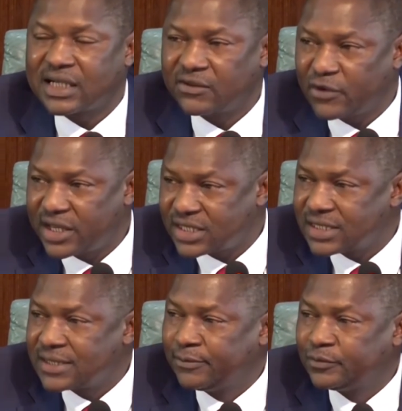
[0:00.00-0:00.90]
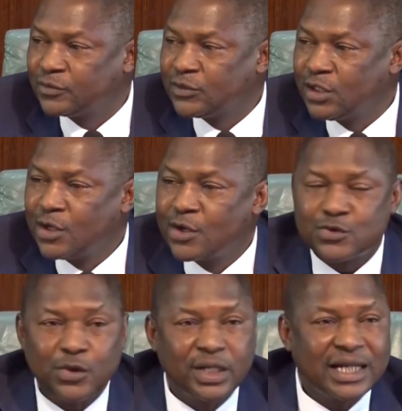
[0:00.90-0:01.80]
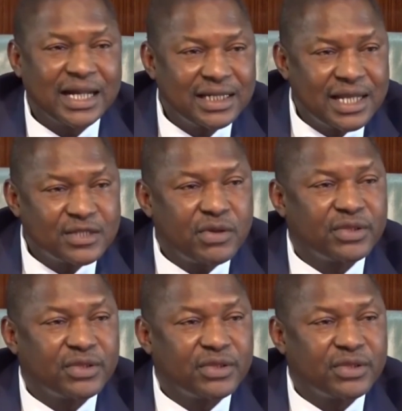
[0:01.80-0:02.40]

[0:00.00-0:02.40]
instead of solutions, adding that